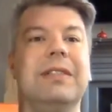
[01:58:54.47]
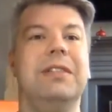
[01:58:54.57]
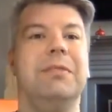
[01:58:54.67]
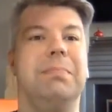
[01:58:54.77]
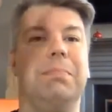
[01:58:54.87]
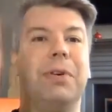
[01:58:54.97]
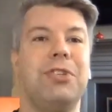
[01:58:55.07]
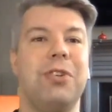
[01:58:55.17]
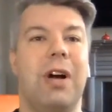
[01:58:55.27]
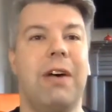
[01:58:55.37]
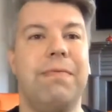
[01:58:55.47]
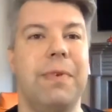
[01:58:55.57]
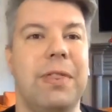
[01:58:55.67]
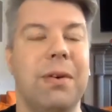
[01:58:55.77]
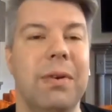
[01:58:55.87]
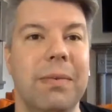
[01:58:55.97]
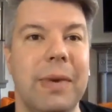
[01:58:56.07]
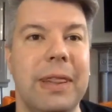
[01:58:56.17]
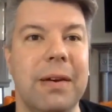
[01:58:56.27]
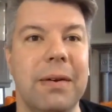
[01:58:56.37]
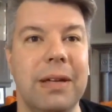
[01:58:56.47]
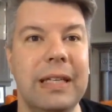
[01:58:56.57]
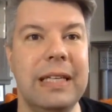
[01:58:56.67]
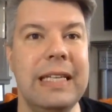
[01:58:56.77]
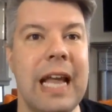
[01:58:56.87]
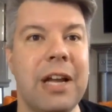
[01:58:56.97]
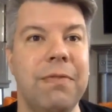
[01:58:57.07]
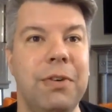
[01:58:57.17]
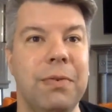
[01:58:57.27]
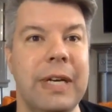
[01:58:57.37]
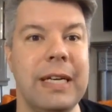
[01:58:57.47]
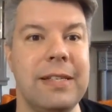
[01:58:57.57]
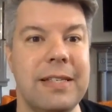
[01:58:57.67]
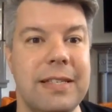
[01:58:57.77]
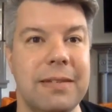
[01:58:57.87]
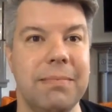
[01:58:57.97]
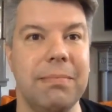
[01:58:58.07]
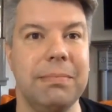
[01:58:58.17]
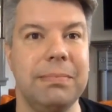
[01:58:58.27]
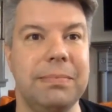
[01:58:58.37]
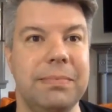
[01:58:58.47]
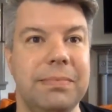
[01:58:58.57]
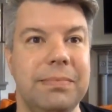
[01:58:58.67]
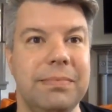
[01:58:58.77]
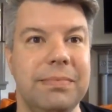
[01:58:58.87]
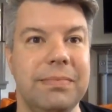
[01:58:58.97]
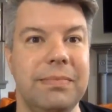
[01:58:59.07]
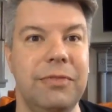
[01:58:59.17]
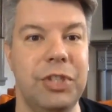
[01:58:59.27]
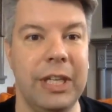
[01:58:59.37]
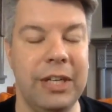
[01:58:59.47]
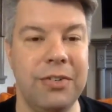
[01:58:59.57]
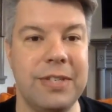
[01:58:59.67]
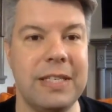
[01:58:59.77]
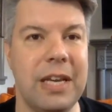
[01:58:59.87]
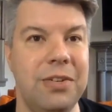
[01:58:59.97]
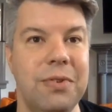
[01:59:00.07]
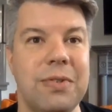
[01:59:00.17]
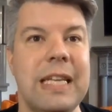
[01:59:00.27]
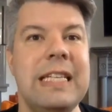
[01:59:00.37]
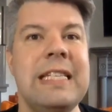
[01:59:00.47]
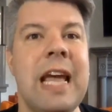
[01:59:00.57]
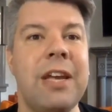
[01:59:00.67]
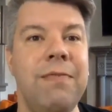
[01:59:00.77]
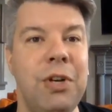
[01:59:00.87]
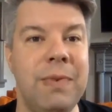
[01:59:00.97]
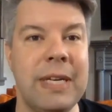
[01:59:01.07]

you push her off with the with the neck of your wrist. Gillian used to say, use the neck of your